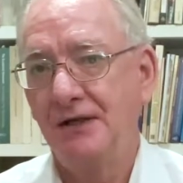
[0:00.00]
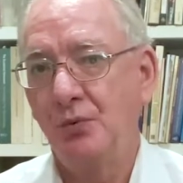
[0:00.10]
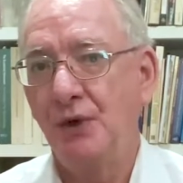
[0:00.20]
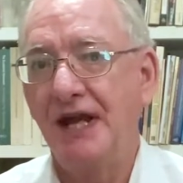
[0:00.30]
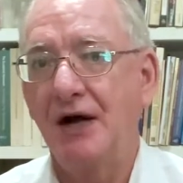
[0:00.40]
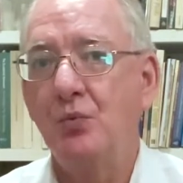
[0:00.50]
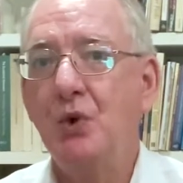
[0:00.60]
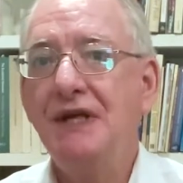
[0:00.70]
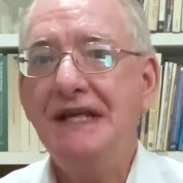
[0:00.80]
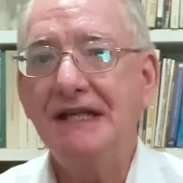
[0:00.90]
We are
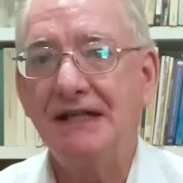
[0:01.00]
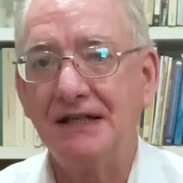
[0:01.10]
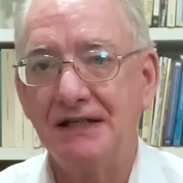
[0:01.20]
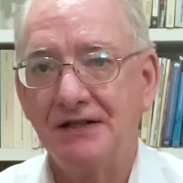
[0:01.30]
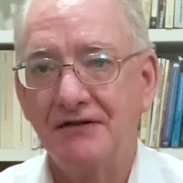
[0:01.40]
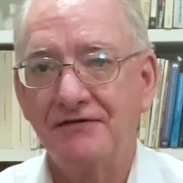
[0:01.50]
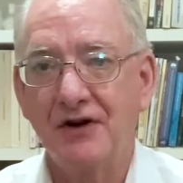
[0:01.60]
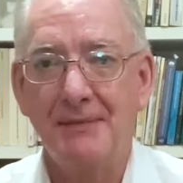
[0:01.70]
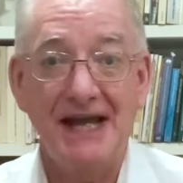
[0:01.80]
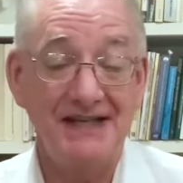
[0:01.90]
weaned
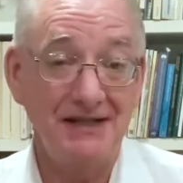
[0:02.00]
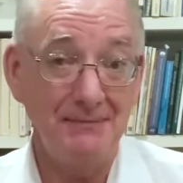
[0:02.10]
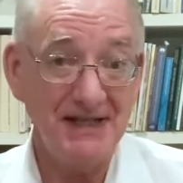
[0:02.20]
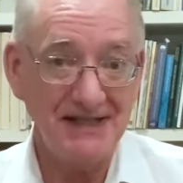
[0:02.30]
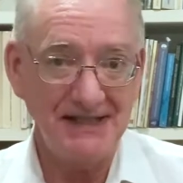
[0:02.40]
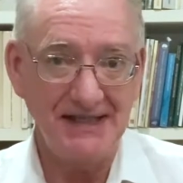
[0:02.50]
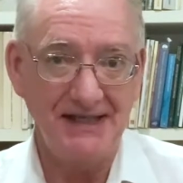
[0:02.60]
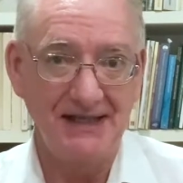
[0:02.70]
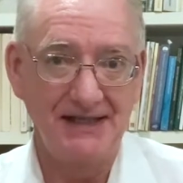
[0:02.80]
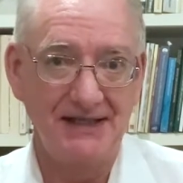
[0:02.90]
from our timidity,
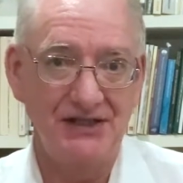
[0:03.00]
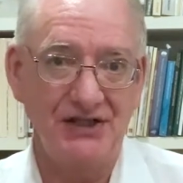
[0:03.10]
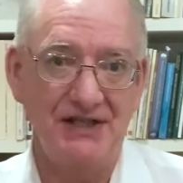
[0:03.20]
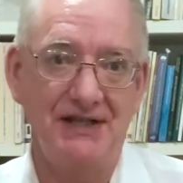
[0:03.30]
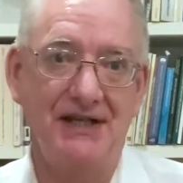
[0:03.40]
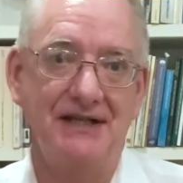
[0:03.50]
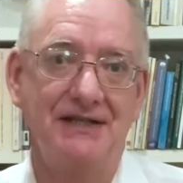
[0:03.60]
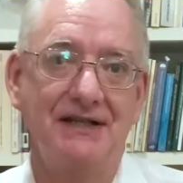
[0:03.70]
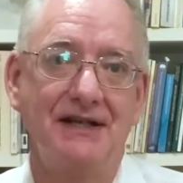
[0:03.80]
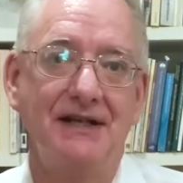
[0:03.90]
she says.